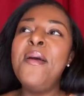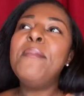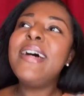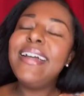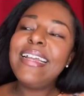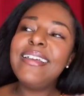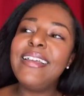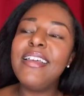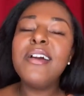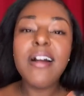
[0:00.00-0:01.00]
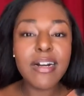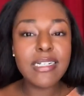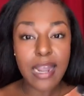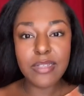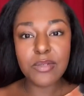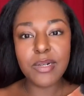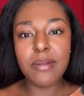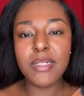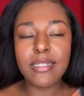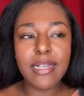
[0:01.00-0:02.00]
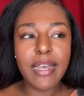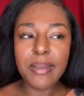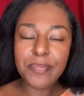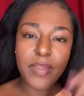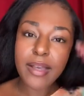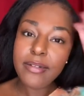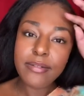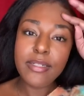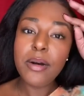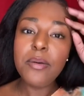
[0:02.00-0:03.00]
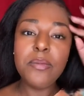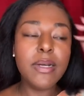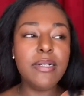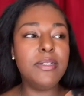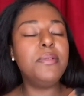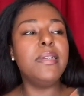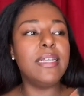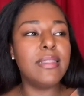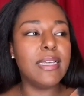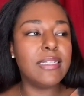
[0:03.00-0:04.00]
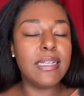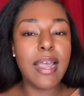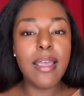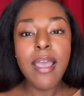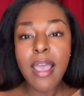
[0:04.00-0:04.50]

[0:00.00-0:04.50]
But there are days when I'm just like, I don't want to do anything today.